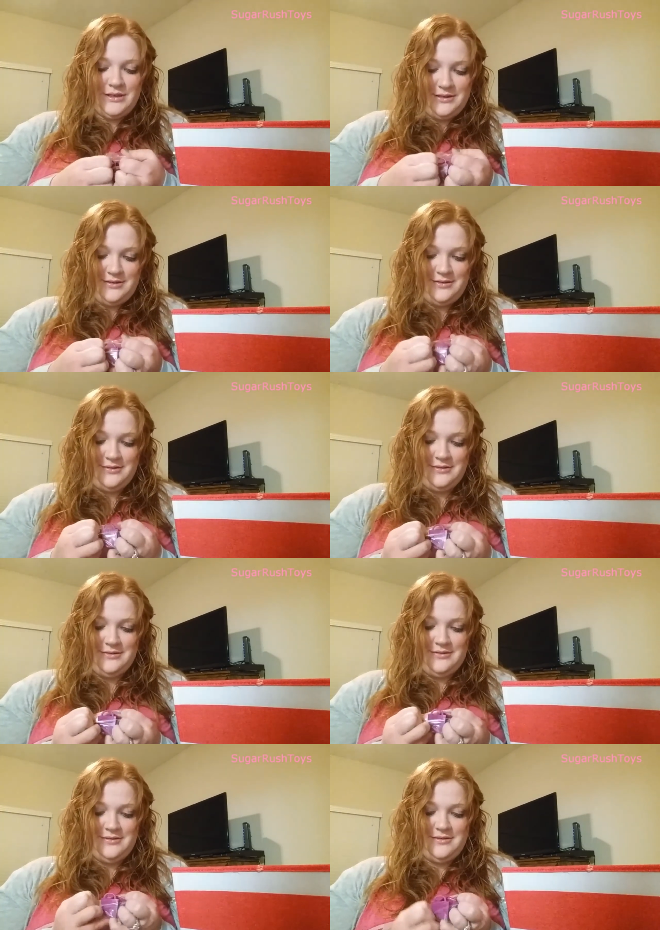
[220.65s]

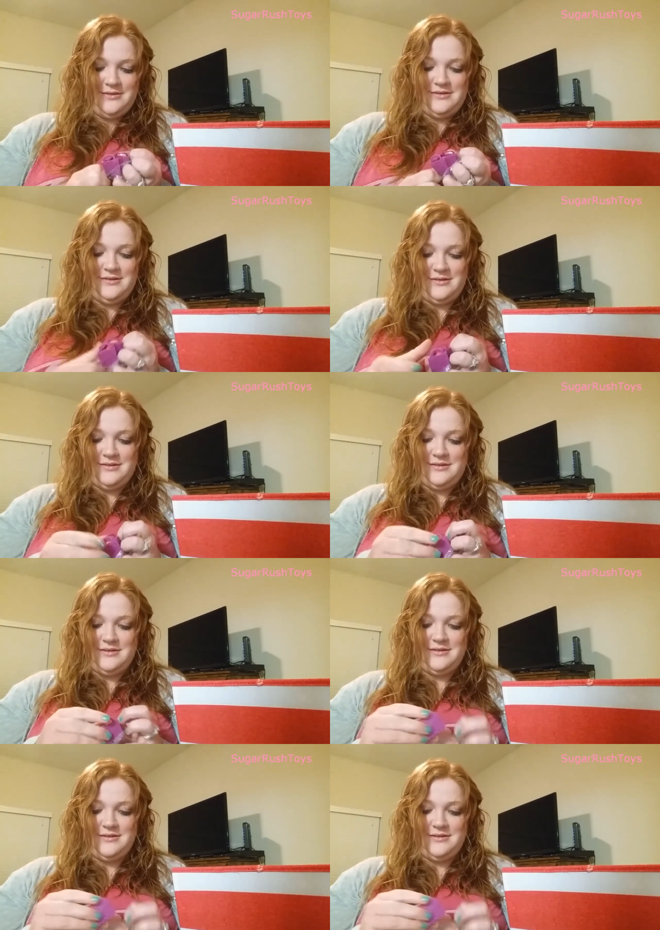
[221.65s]
Nothing is said.